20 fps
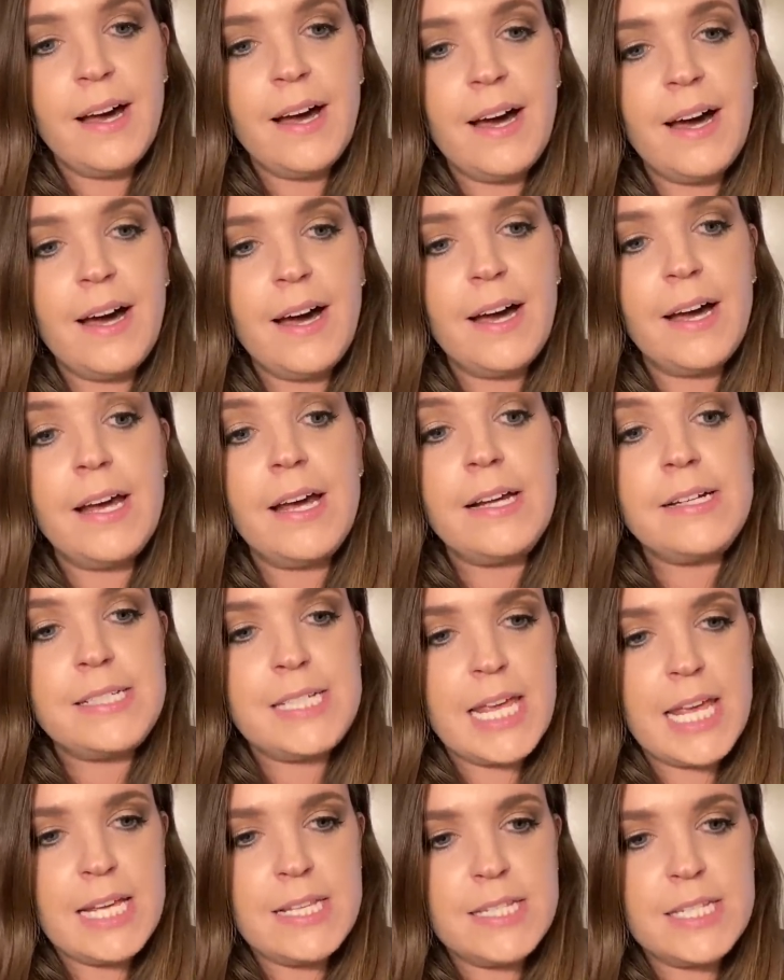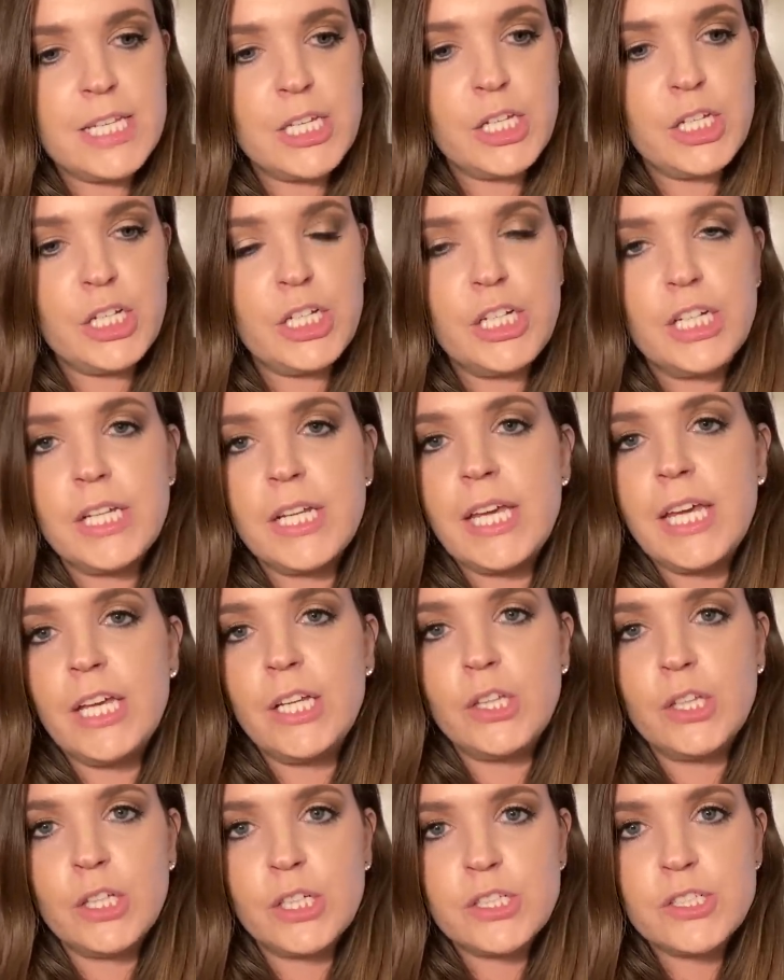uh, it tasted good,
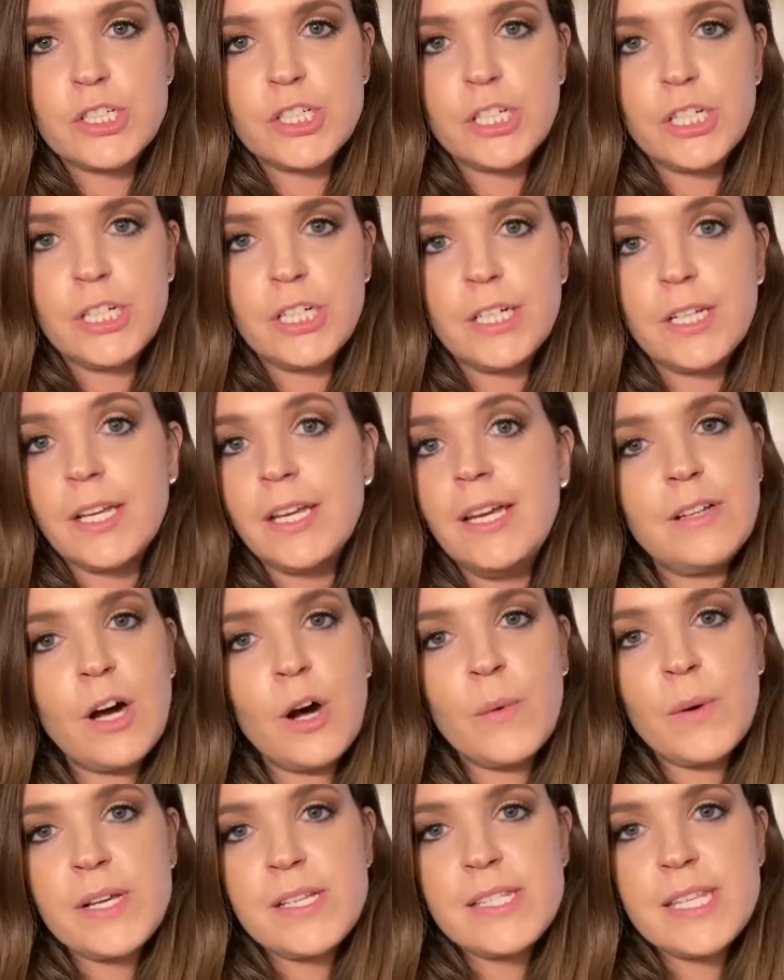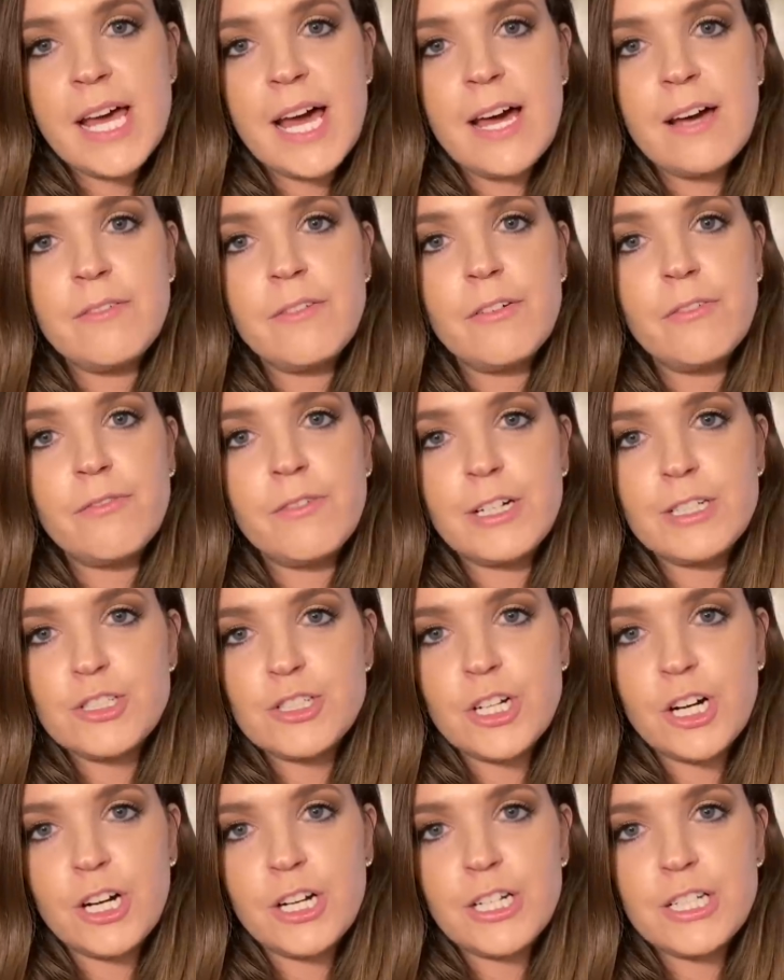it looked good. Always have fresh
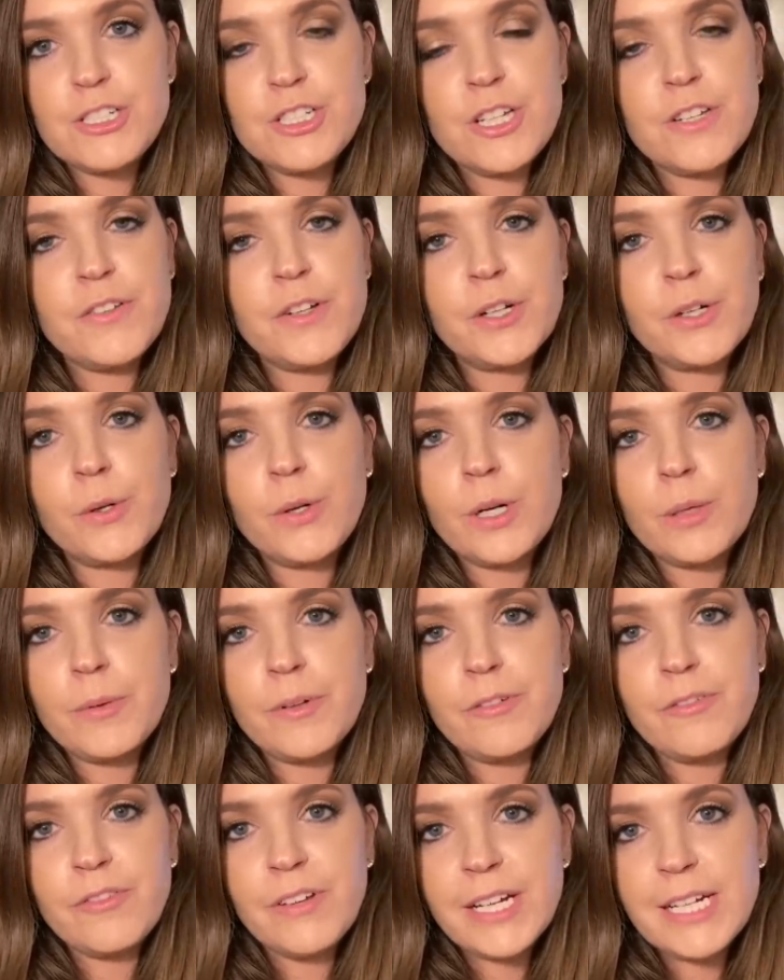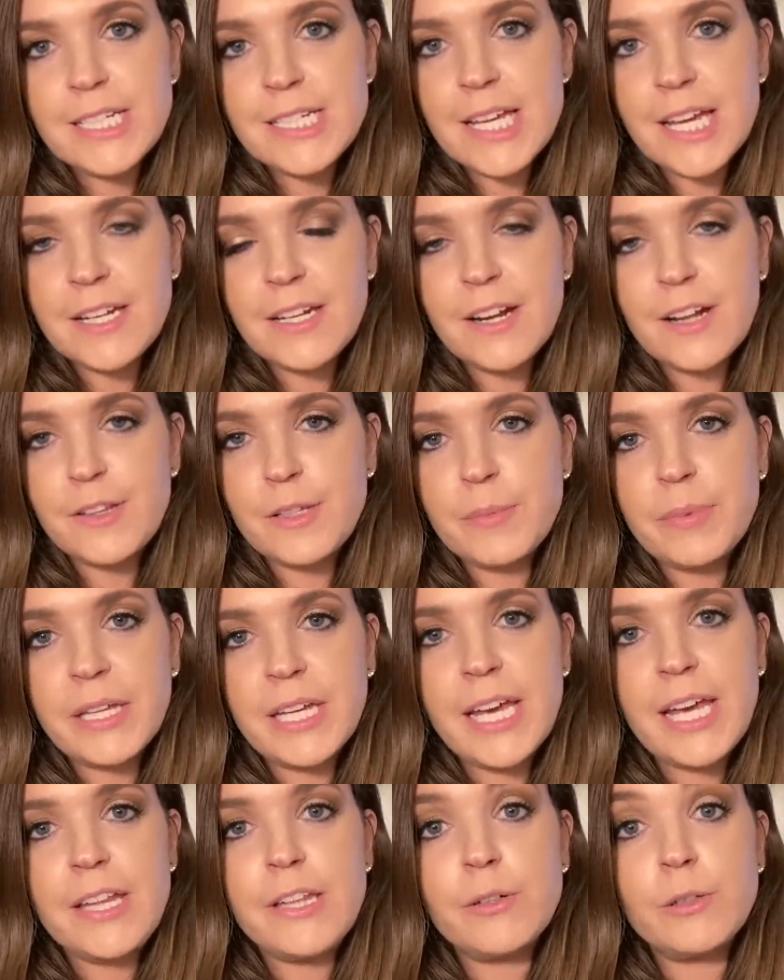garnish if you're a corporate flight attendant on the
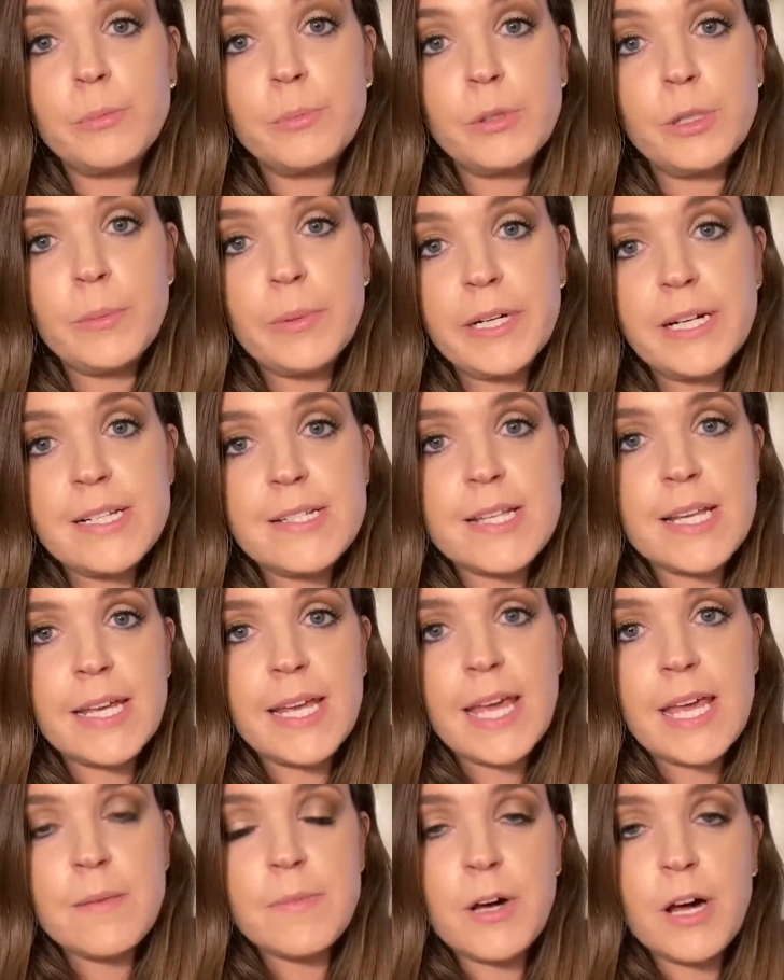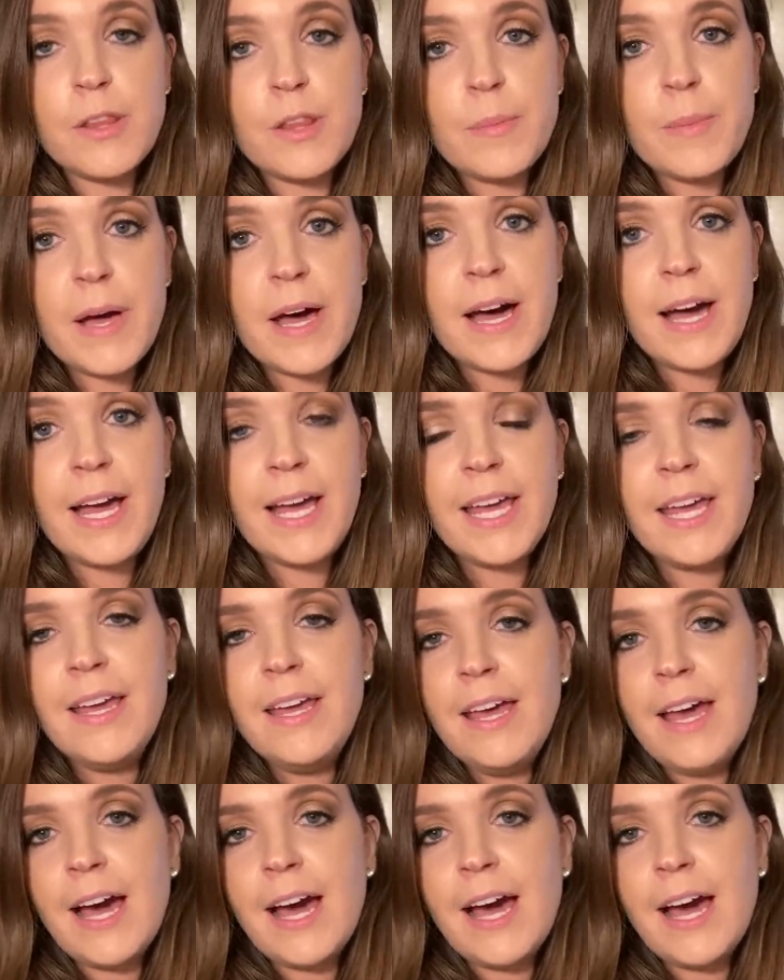plane. There were blueberries that came on the pie.